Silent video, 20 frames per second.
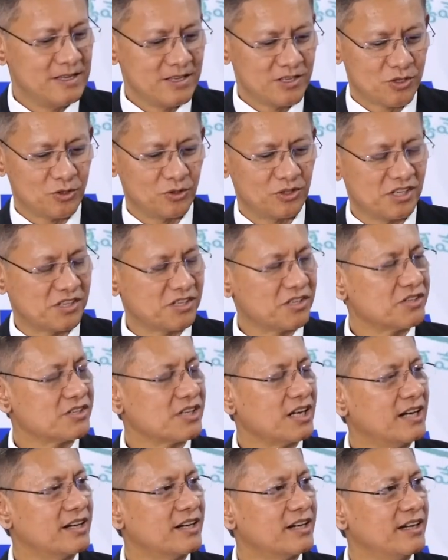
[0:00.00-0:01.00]
So this
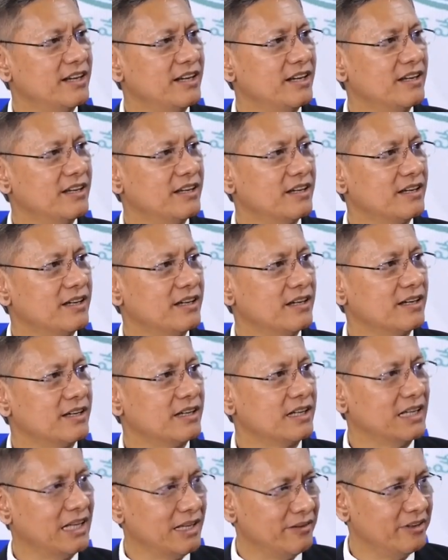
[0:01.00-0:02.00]
is
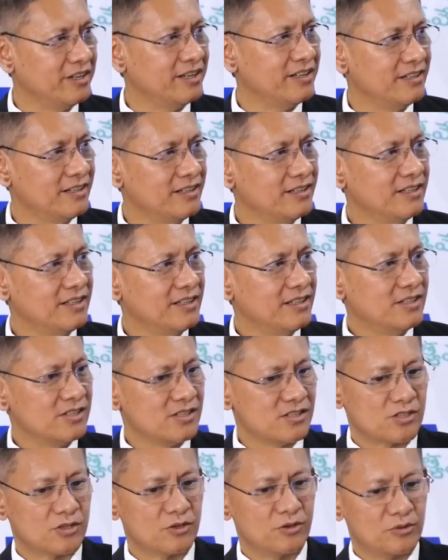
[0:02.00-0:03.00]
111.
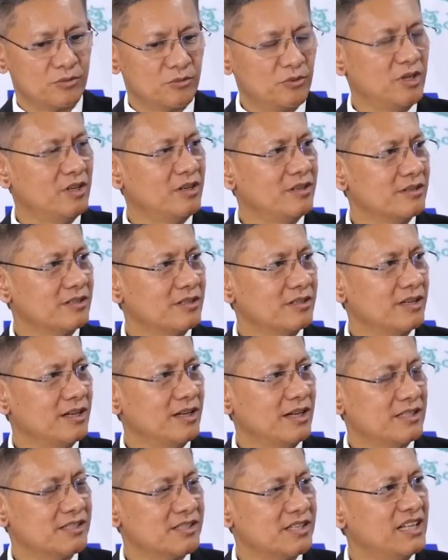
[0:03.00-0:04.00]
So we'll
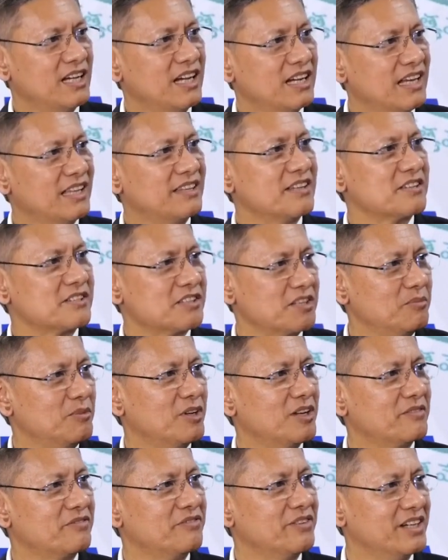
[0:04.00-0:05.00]
see another
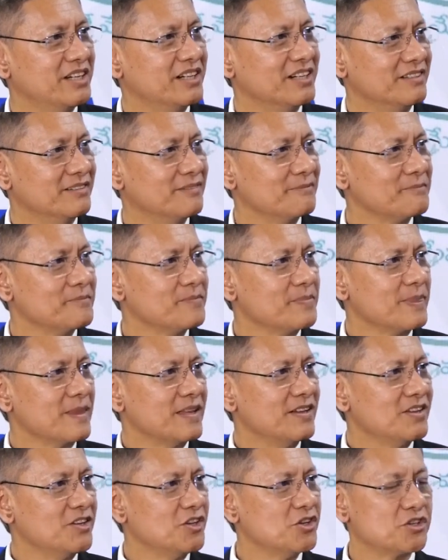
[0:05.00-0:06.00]
similar figure.
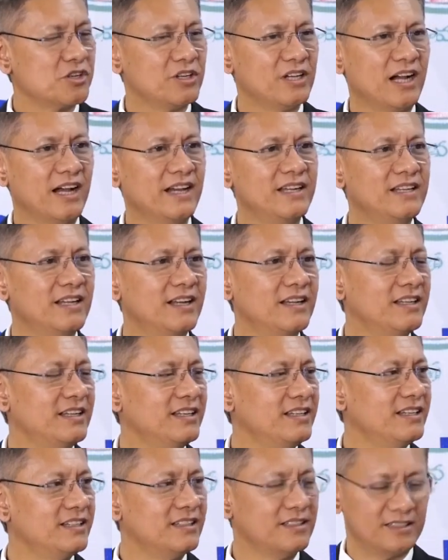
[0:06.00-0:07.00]
You see,
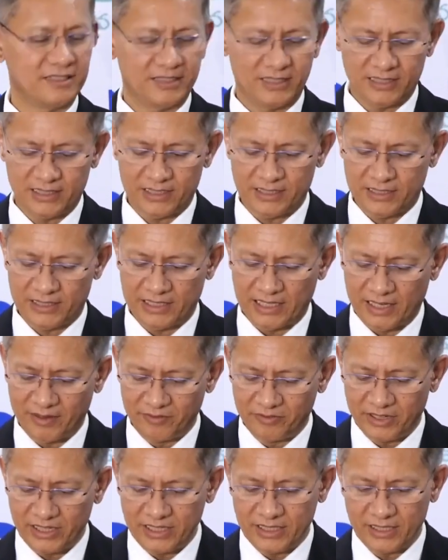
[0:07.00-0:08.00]
ideally,
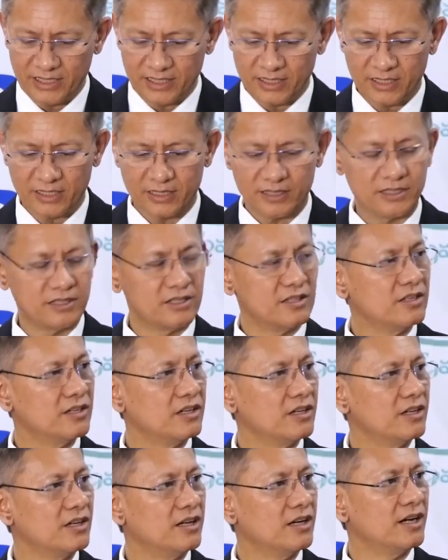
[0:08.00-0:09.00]
every year,
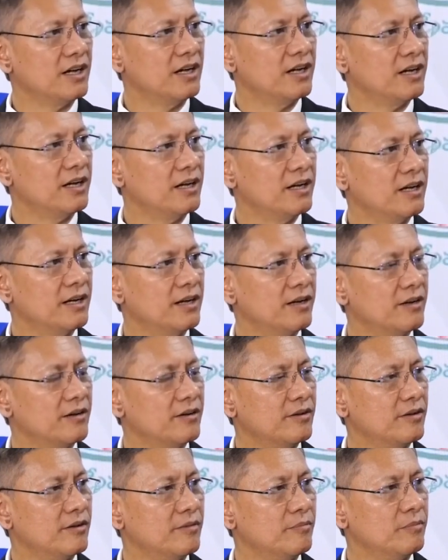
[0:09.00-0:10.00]

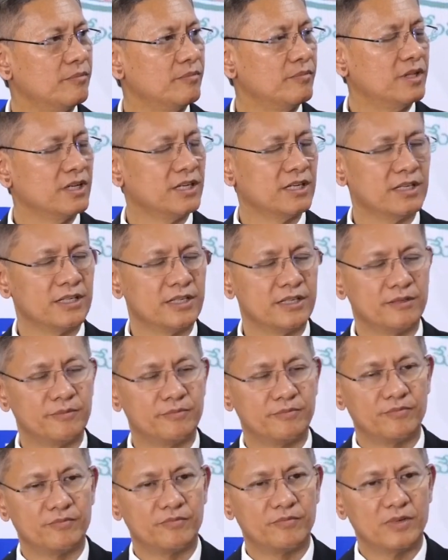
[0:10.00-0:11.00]
the
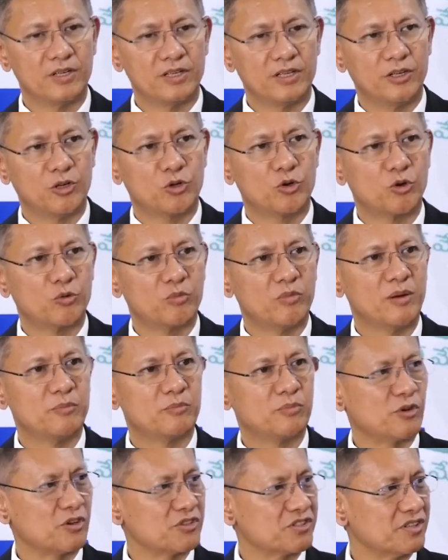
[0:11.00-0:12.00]

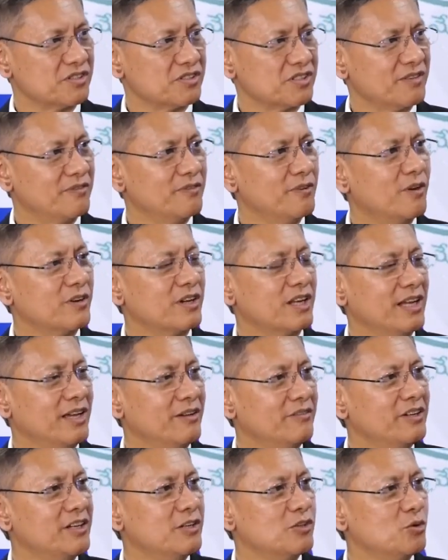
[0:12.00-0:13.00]
recruitment process, if not
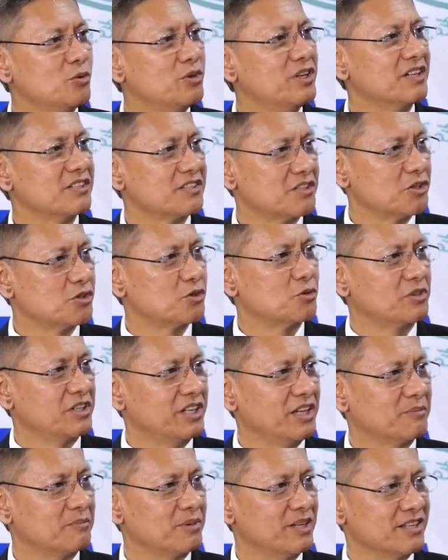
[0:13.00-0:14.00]
every 2 years, it should
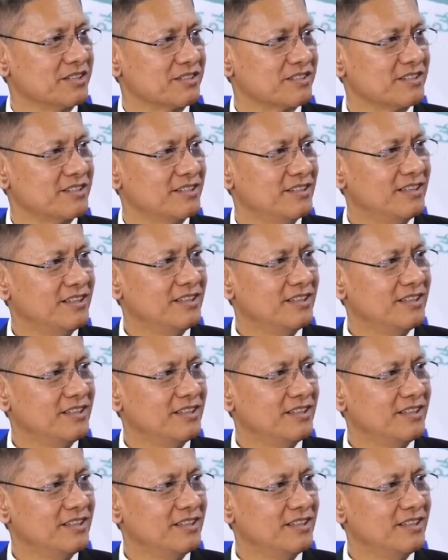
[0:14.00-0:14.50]
take place.